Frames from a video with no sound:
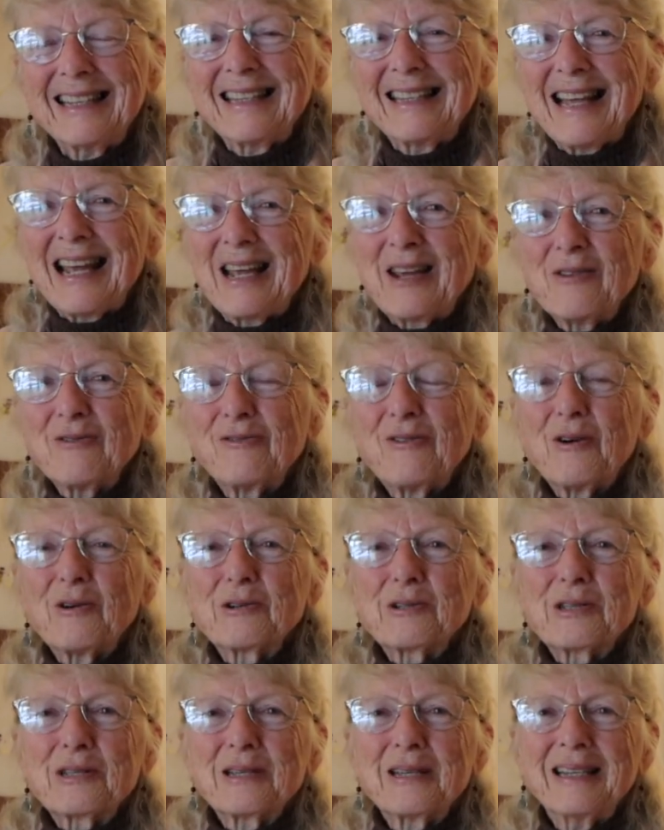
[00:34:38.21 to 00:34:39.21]
Thank you,
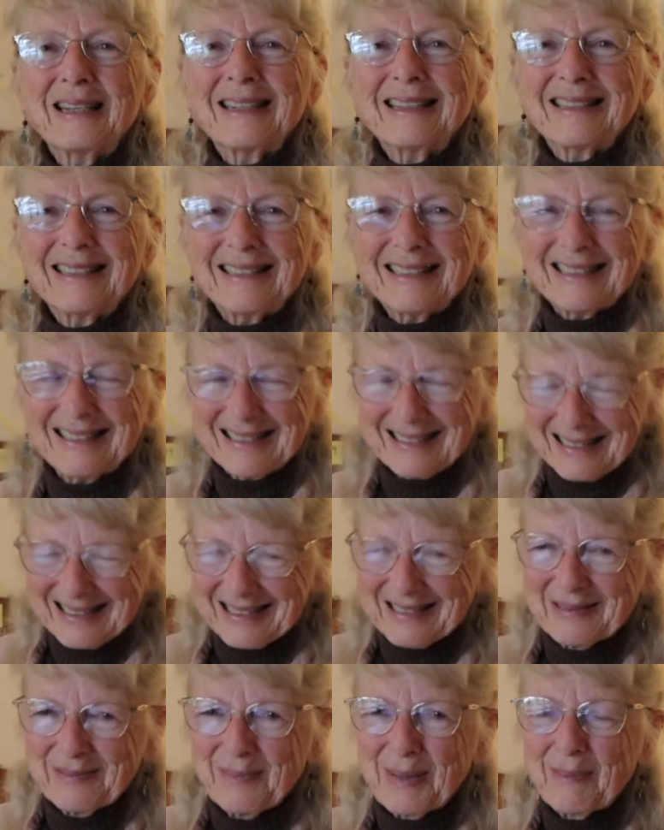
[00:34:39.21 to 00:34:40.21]
folks.
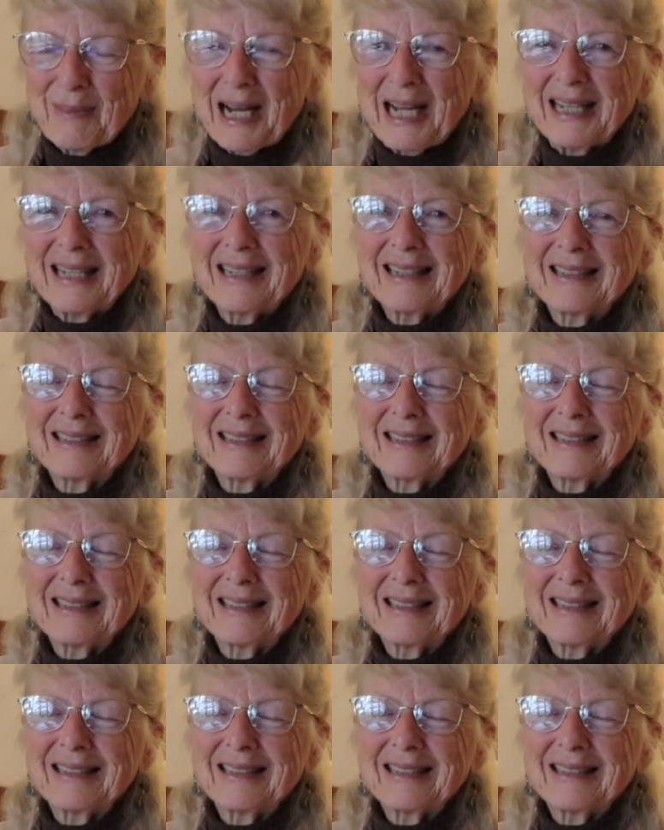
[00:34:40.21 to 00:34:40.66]
Bye-bye.